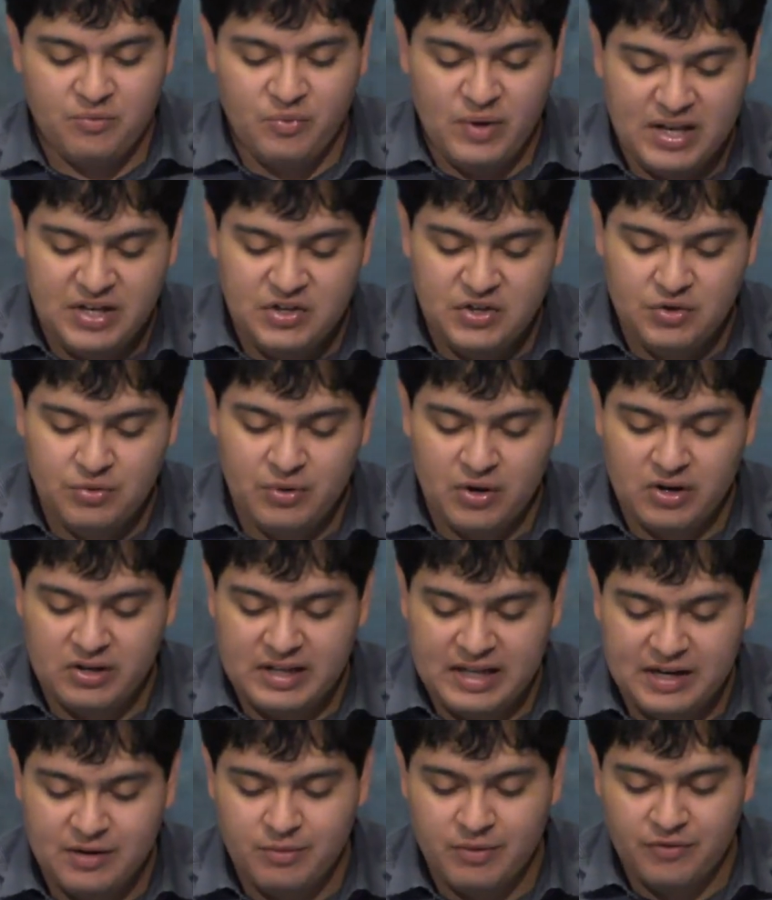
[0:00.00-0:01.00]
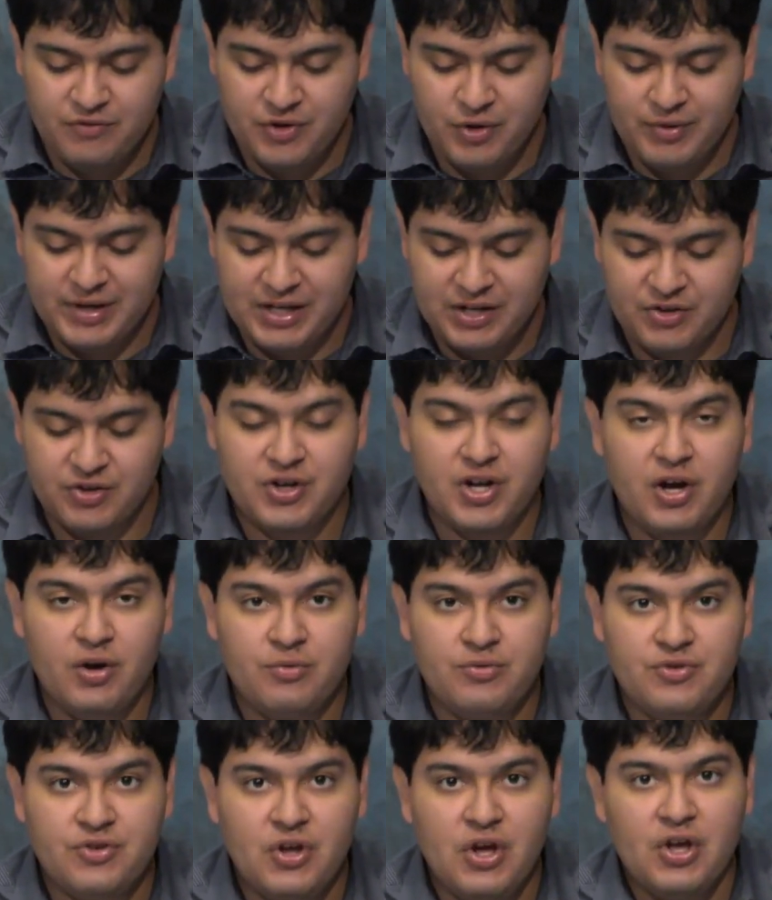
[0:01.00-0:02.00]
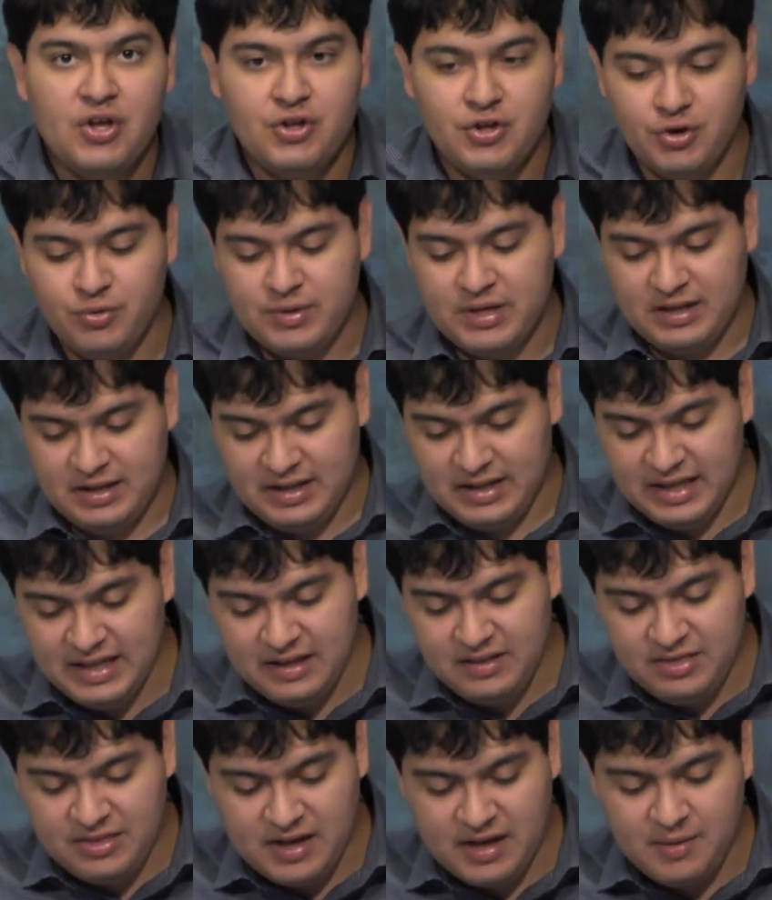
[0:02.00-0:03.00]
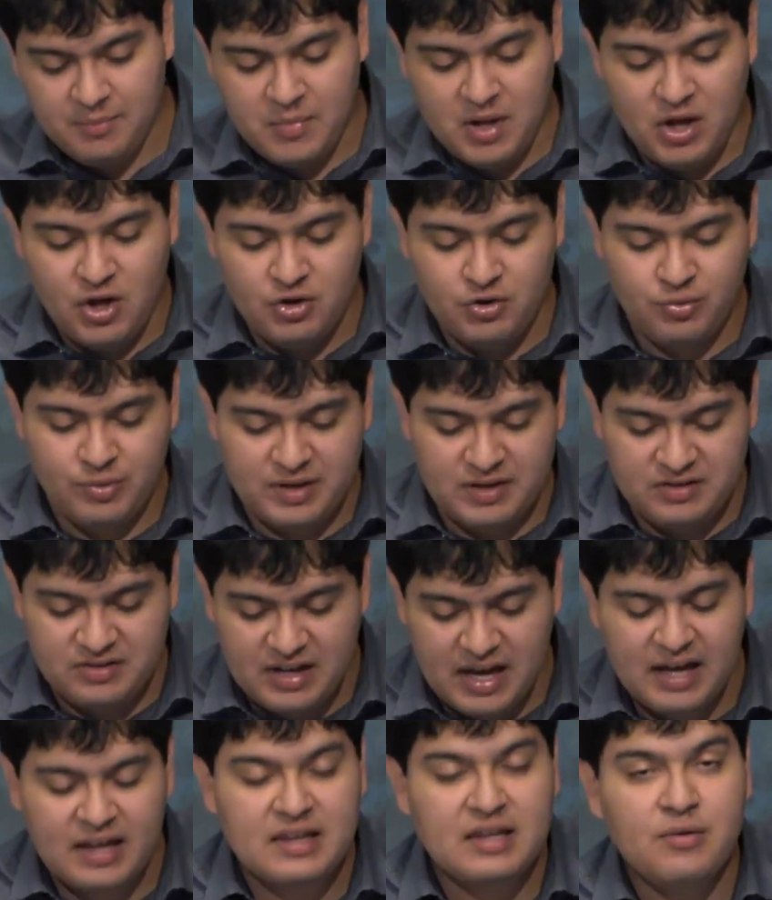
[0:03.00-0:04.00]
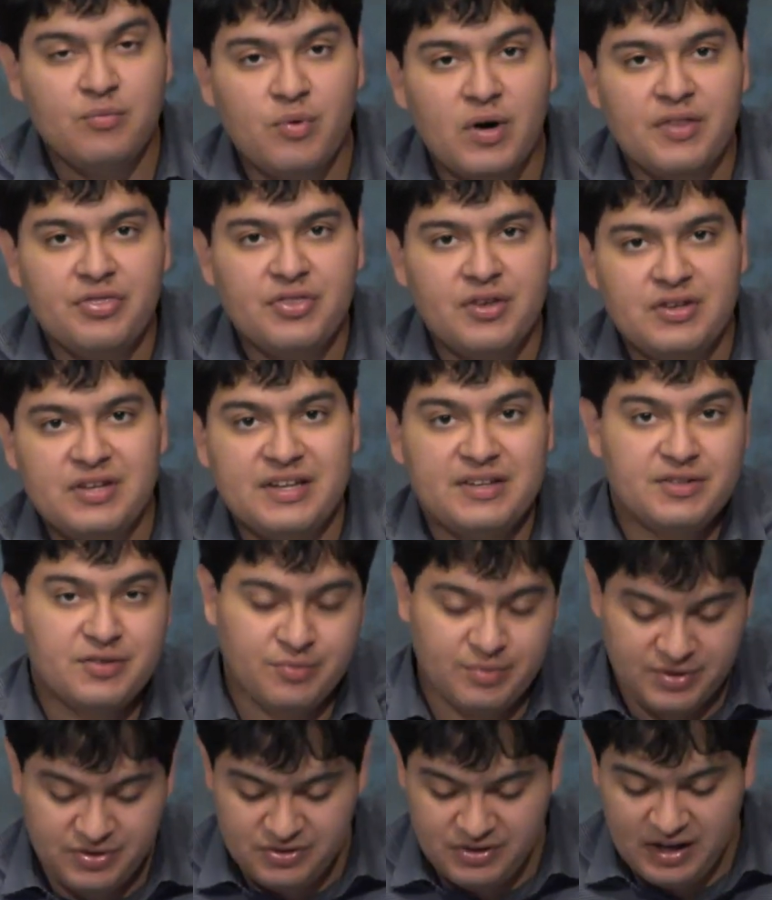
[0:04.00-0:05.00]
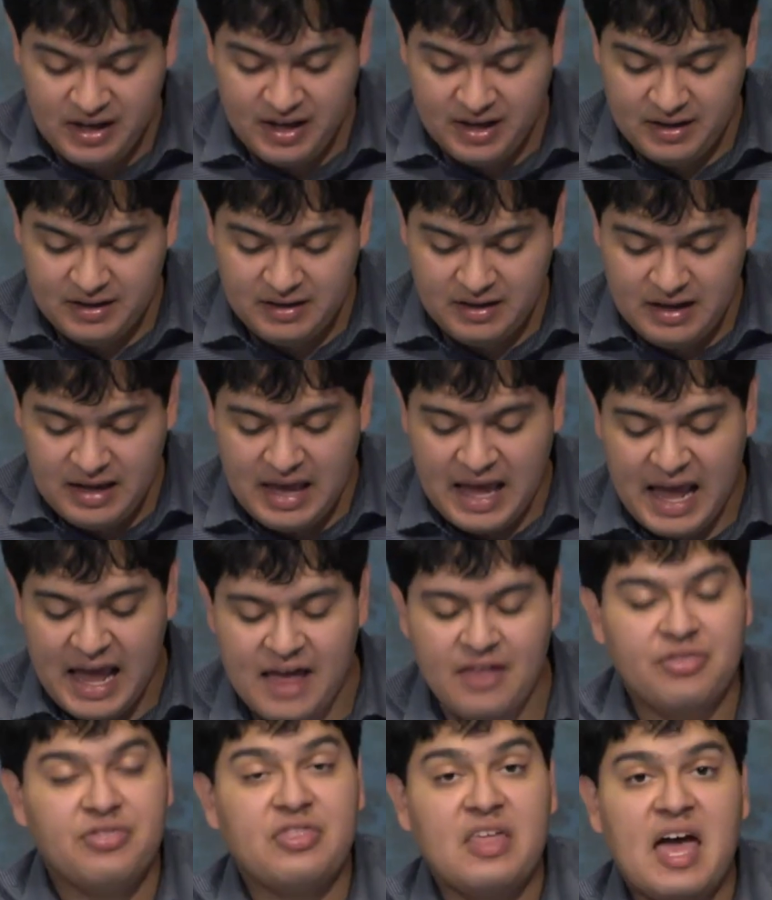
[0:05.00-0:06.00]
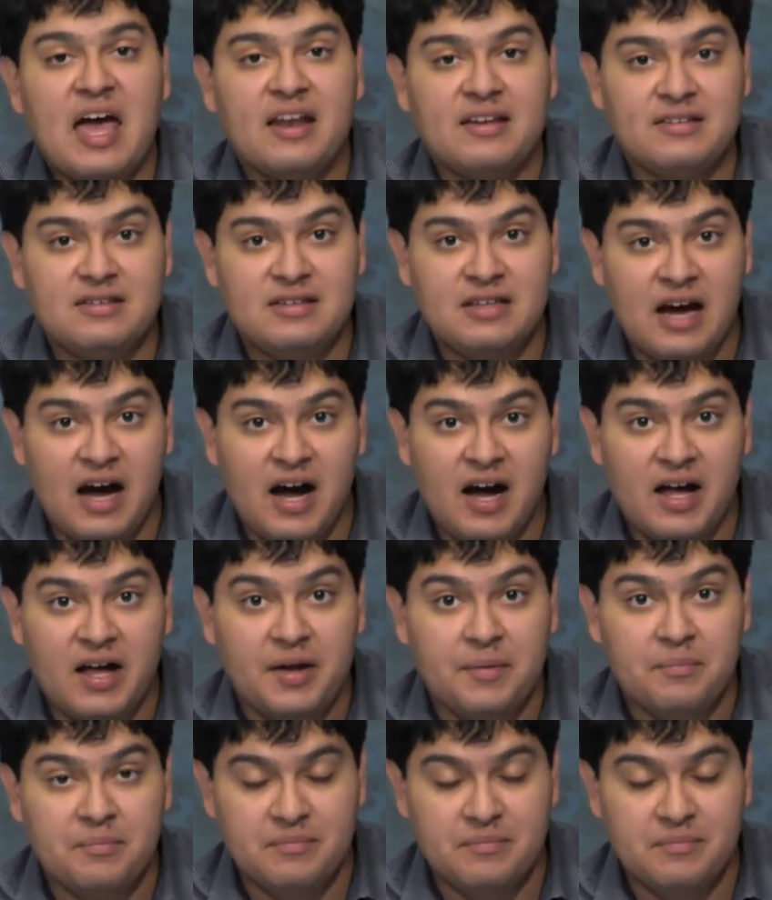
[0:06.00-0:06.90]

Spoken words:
when you are later reviewing your notes, you can link them to exactly what the teacher was saying at that time.